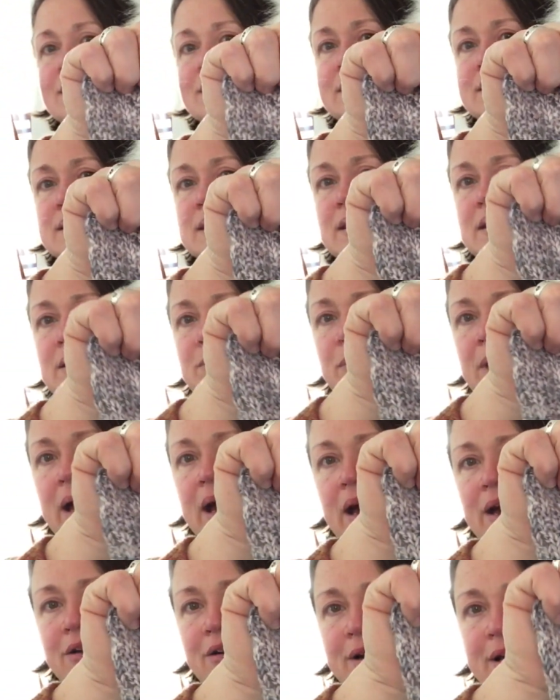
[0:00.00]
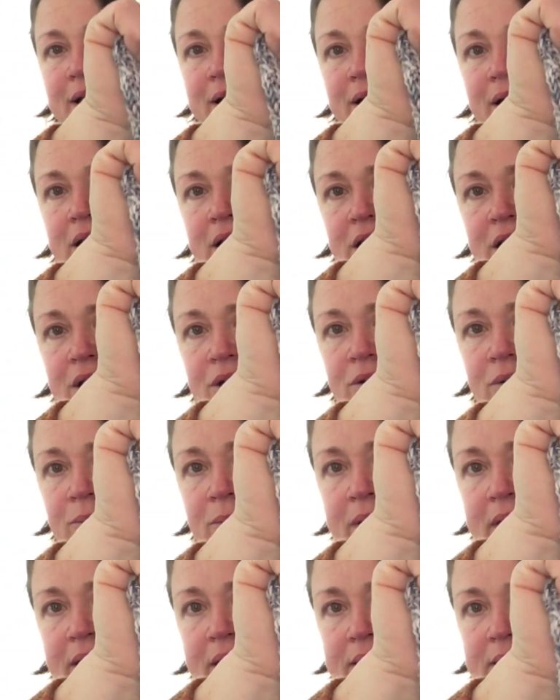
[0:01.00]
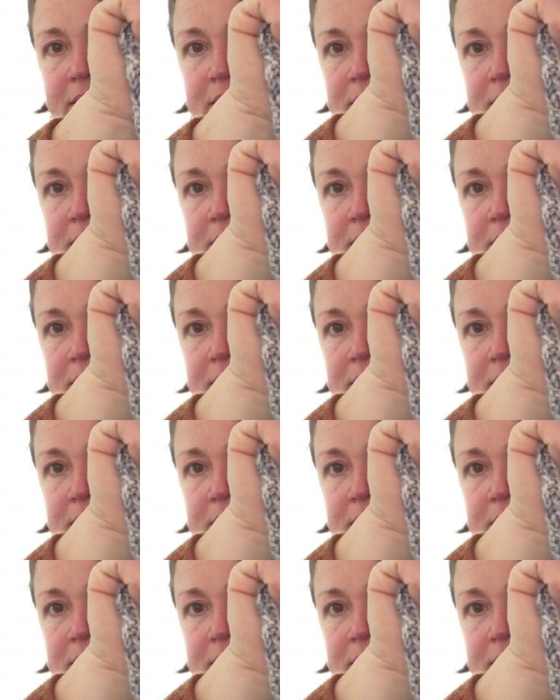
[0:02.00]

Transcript: of see the patterning a little bit.